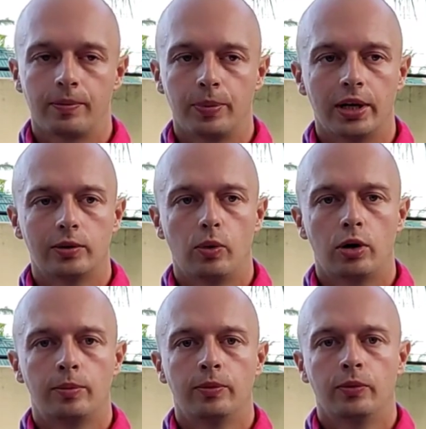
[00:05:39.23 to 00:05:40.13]

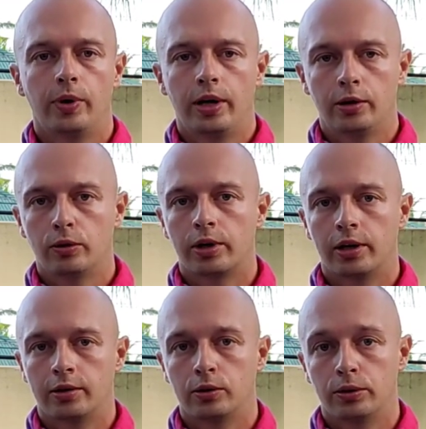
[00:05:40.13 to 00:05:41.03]
platform where you
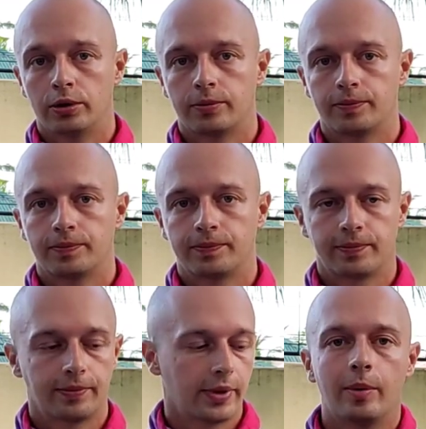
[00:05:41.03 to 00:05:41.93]
can do it.
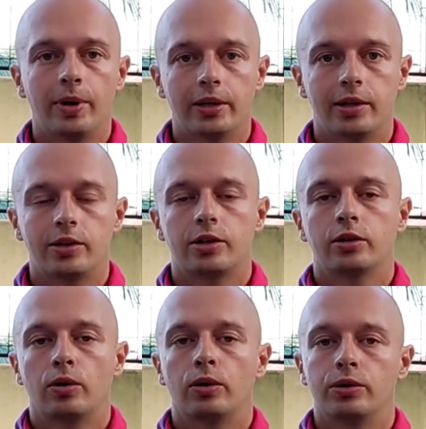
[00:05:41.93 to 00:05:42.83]
Pay
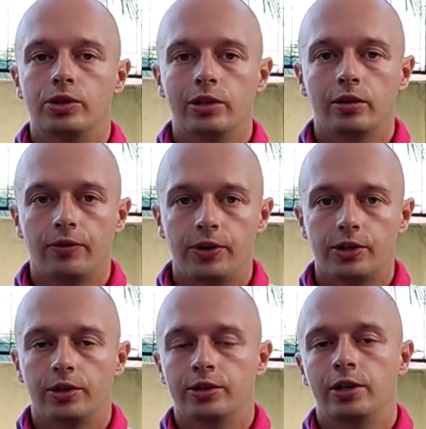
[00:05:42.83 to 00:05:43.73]
attention on the
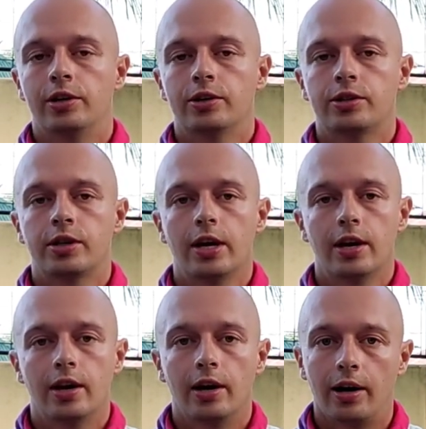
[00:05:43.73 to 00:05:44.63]
official dealers,
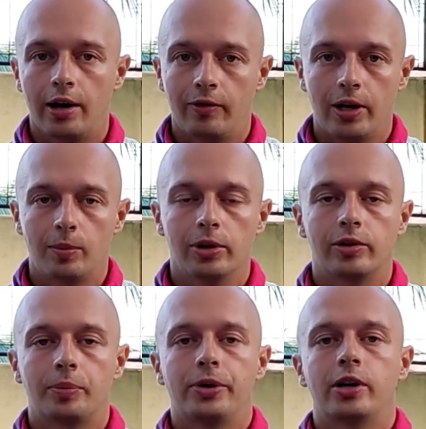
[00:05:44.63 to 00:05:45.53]

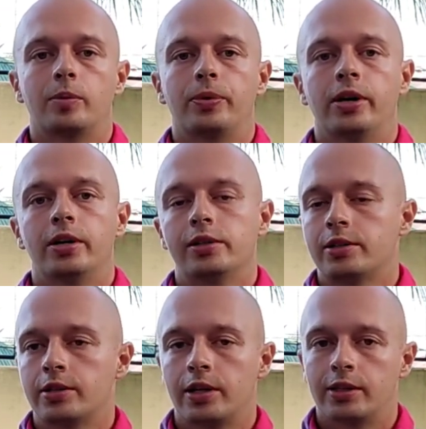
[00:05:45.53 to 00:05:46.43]
available repair
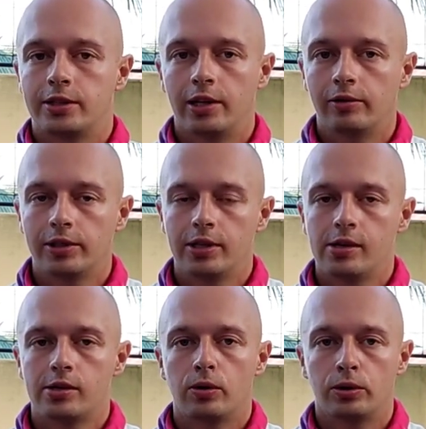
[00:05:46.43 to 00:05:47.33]
parts and
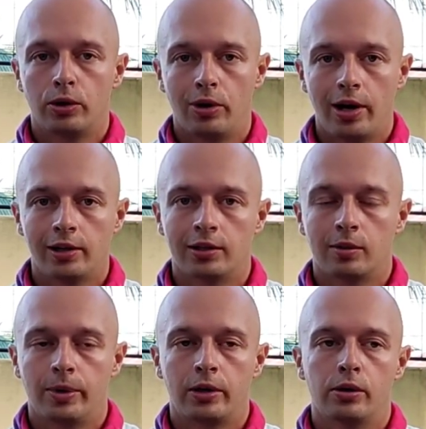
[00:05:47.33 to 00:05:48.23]
services on your
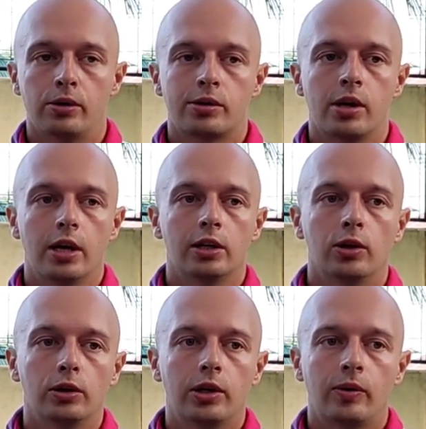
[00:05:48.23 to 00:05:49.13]
island, because
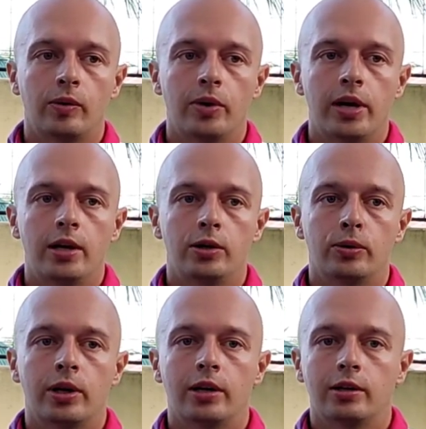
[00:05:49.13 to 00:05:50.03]
not everywhere
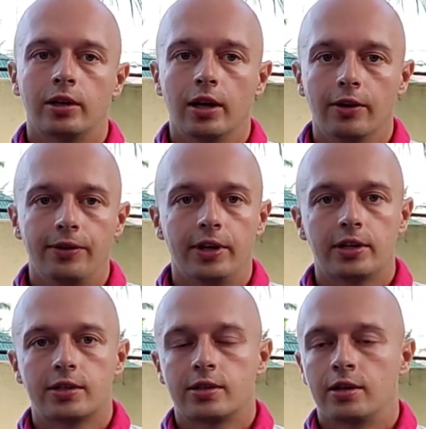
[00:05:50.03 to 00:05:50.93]
you can
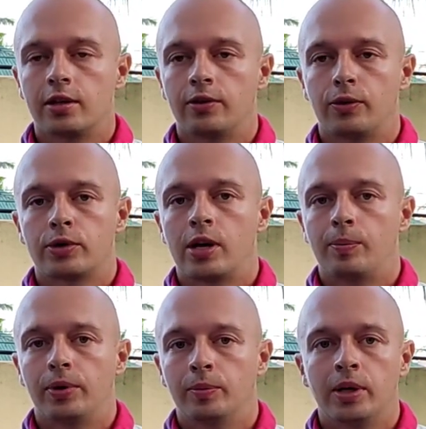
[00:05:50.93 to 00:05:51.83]
fix, for
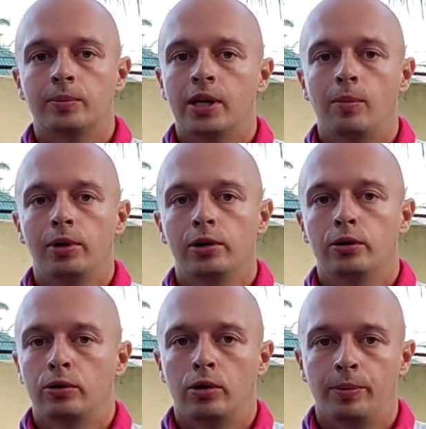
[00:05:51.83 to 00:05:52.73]
example,
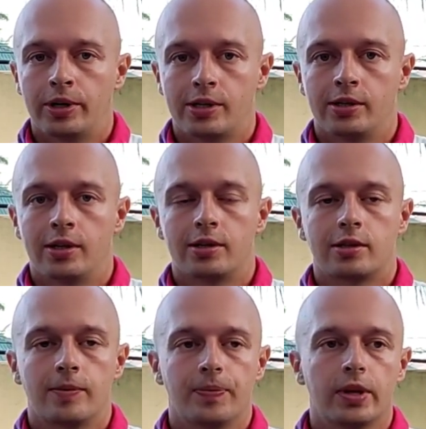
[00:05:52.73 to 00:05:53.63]
BMW or Mercedes.